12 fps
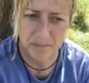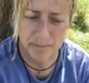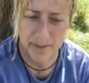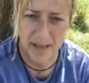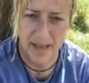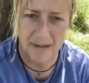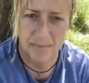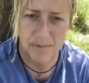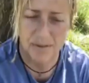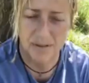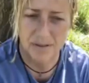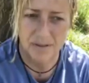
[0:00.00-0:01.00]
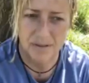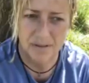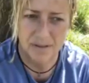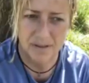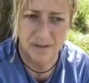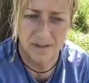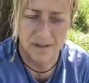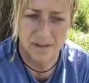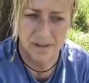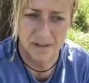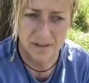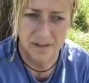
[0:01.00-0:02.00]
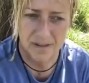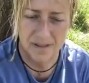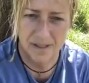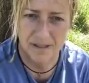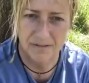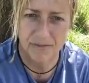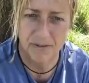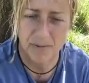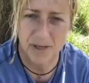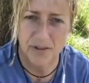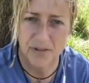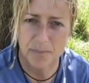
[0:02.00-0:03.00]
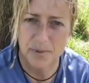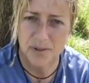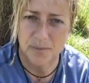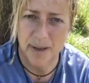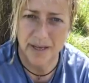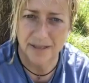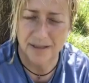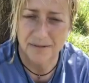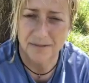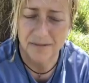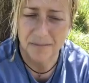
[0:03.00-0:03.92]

perhaps see it from another perspective